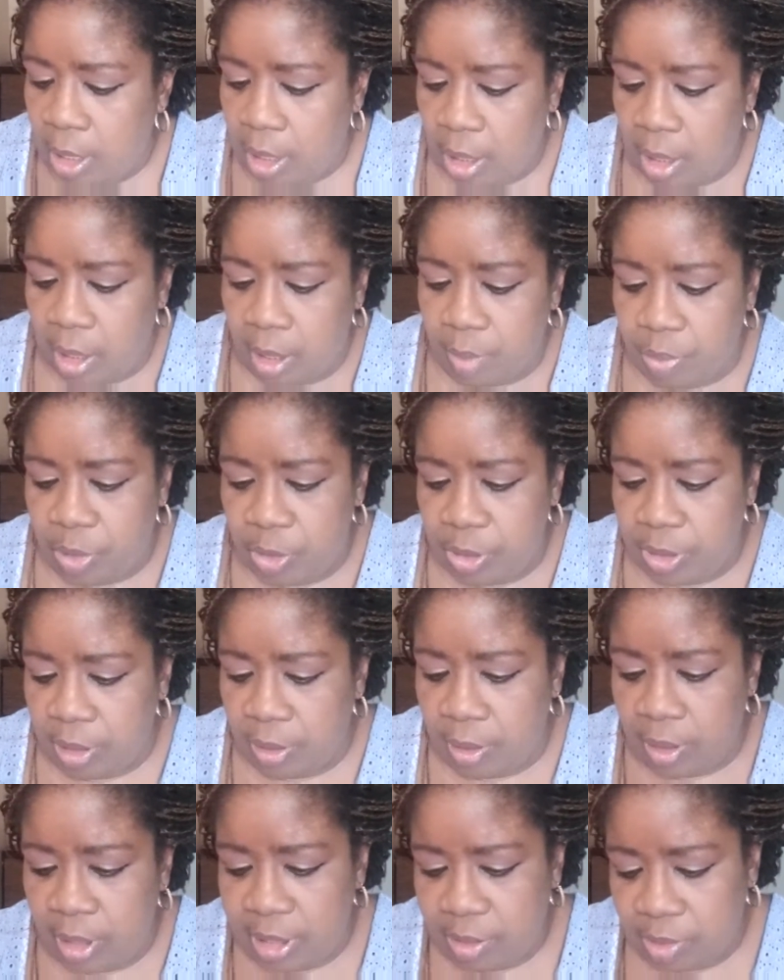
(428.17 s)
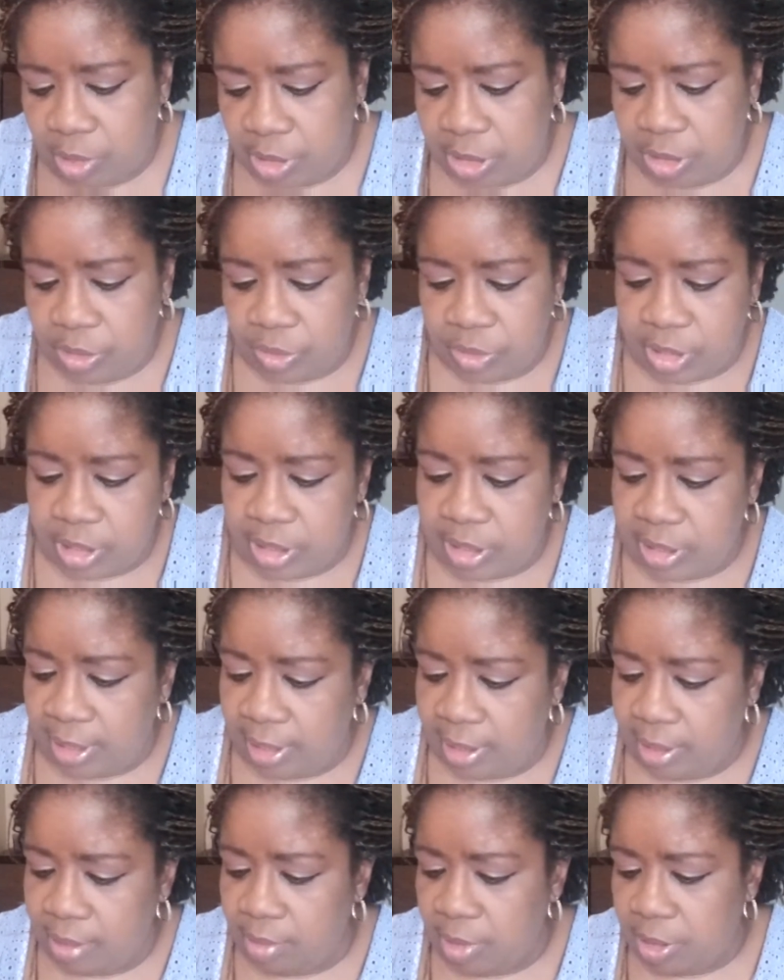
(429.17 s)
Um, put on, I'm going to use the
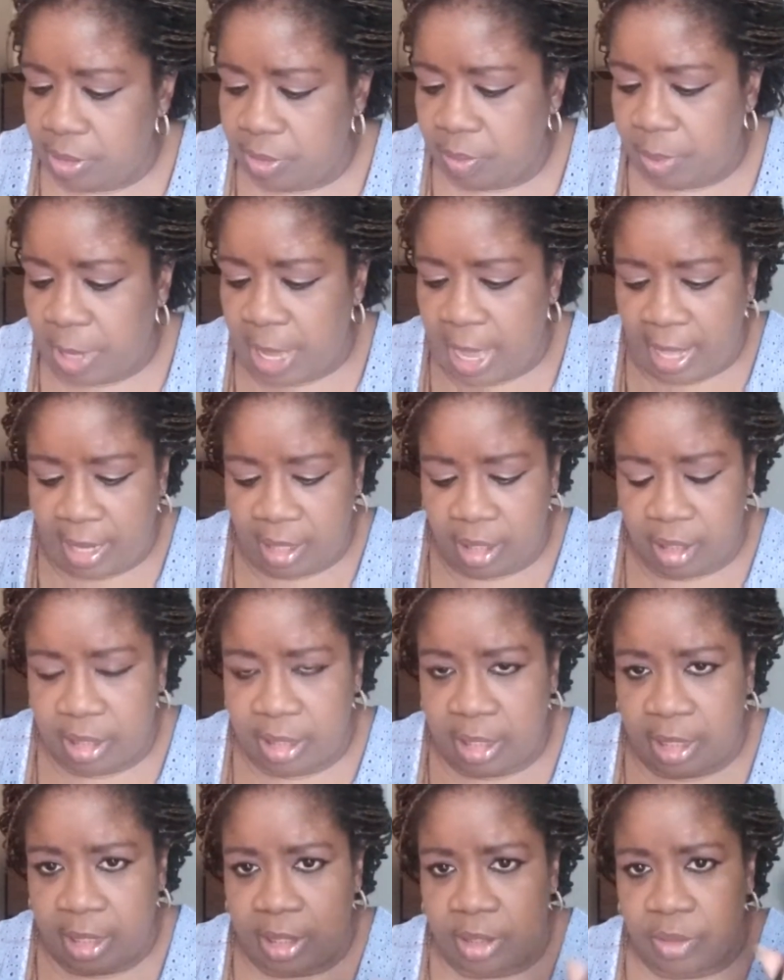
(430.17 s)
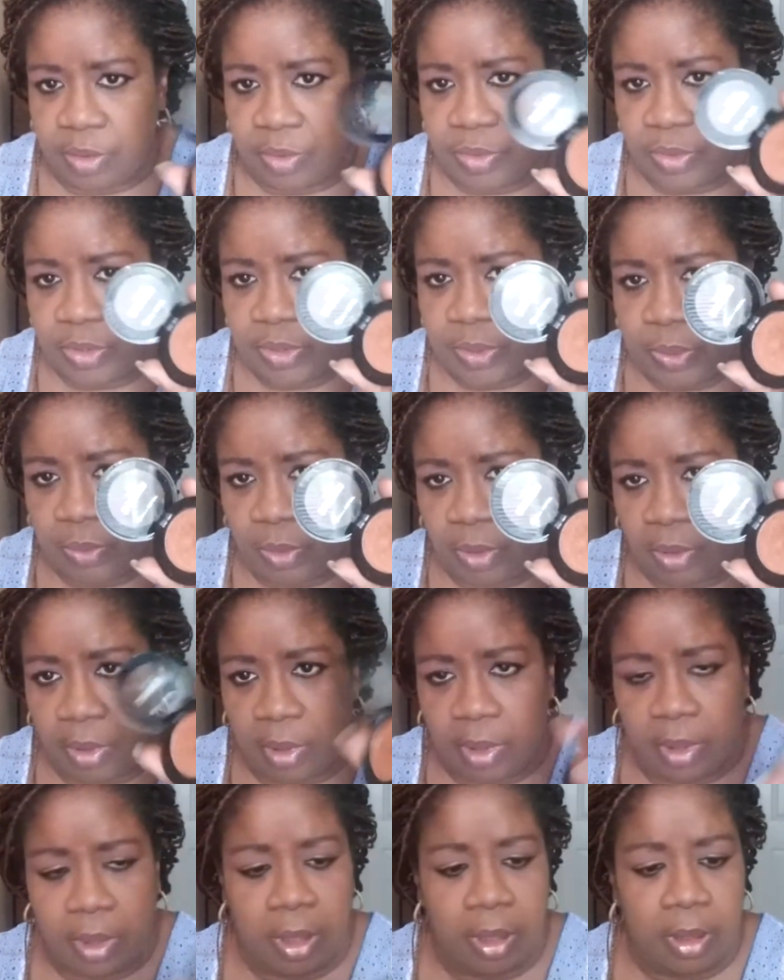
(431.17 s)
same little palette that I used
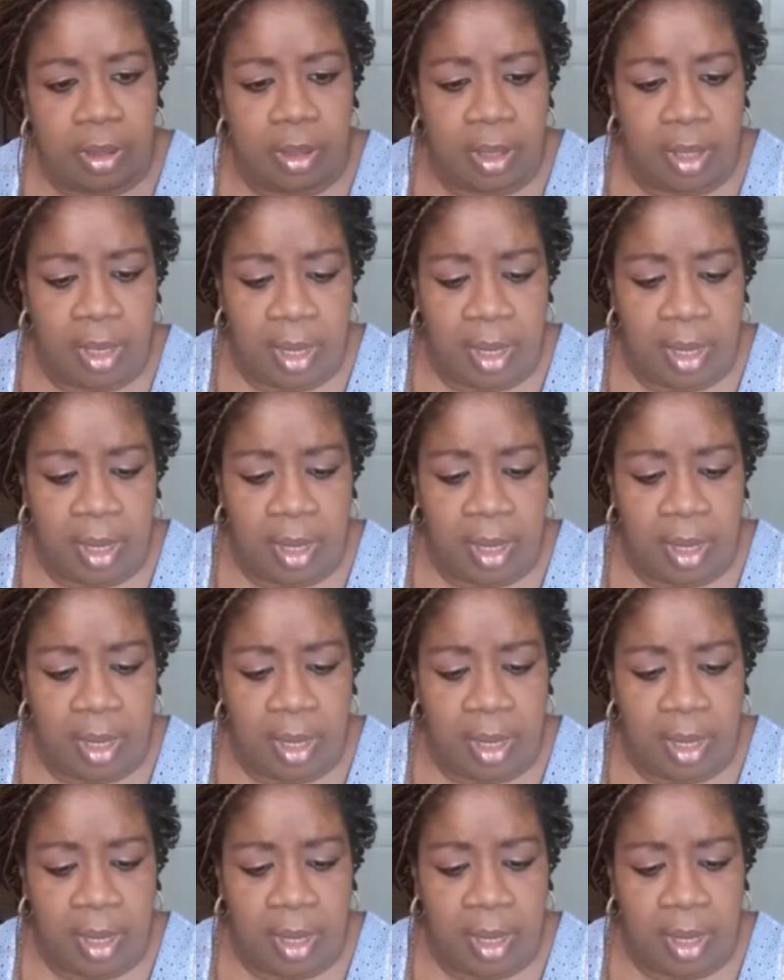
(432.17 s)
for